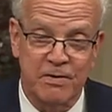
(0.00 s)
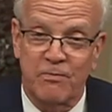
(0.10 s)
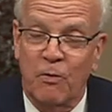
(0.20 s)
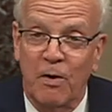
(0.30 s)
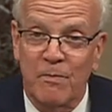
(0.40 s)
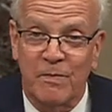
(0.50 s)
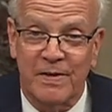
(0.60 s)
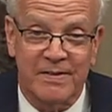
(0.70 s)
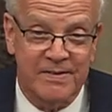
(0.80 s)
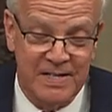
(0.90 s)
reform,
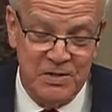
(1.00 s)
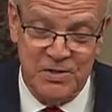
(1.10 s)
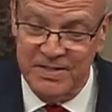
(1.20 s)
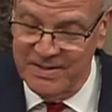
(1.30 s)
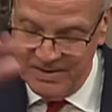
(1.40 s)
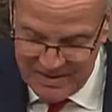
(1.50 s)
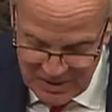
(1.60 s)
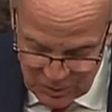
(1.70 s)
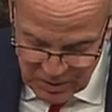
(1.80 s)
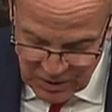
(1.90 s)
things that deal with